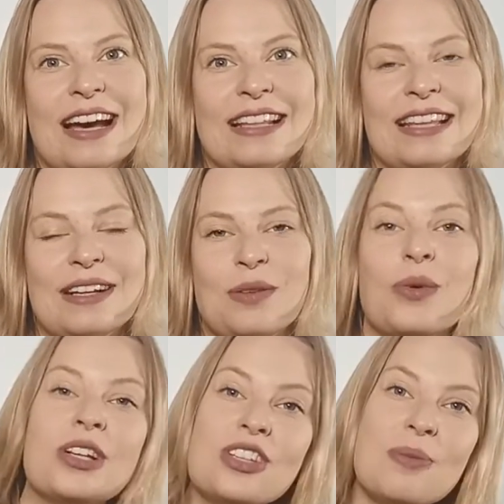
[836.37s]
And
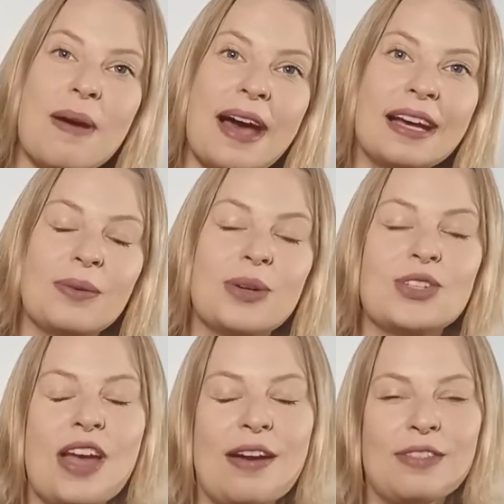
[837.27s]
then once you're back,
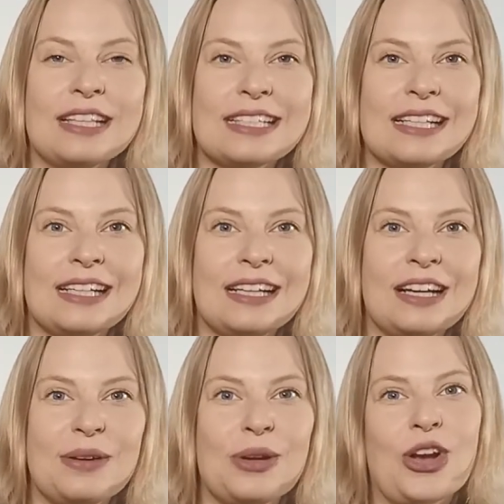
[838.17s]
once you have this
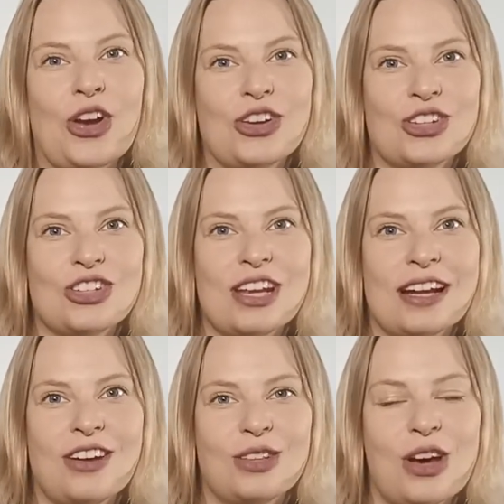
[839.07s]
clear, we're going to
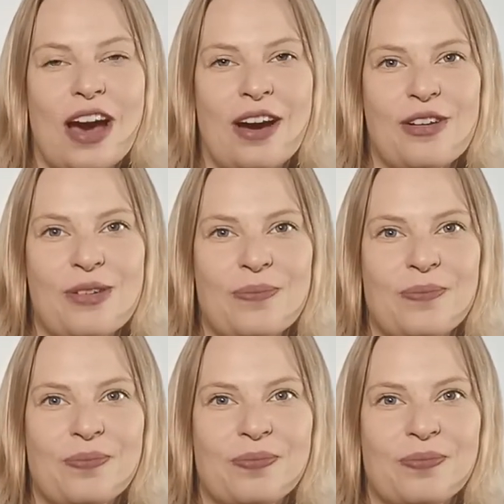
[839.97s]
check out the how.